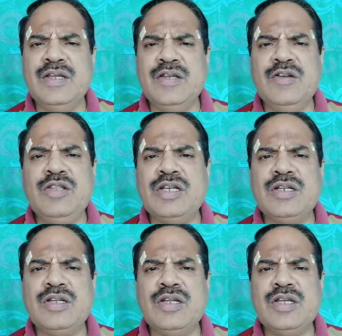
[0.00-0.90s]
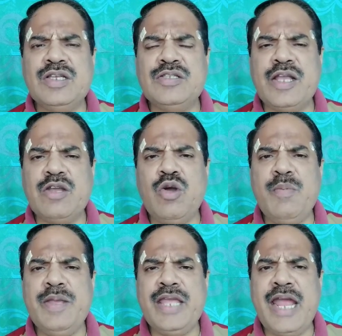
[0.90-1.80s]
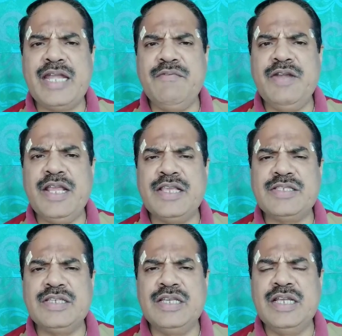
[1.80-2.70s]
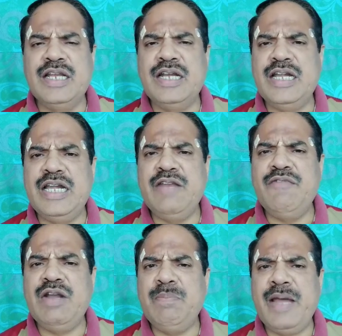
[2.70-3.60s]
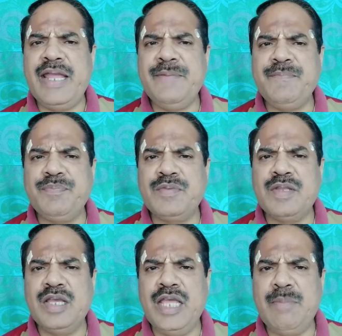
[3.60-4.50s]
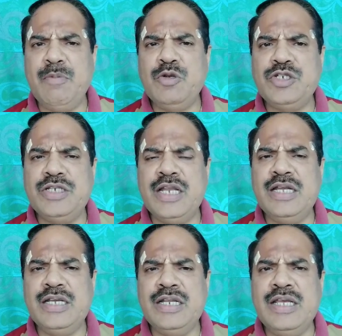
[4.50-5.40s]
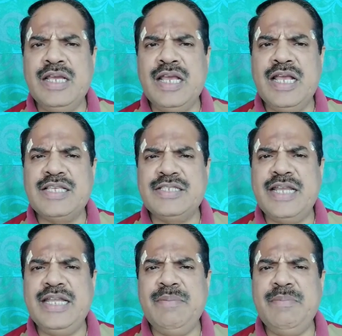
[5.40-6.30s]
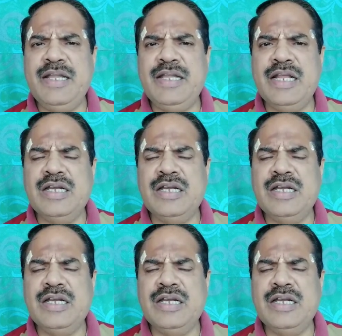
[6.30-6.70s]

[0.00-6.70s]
Know that. So economic activities driven by emotional, sentimental,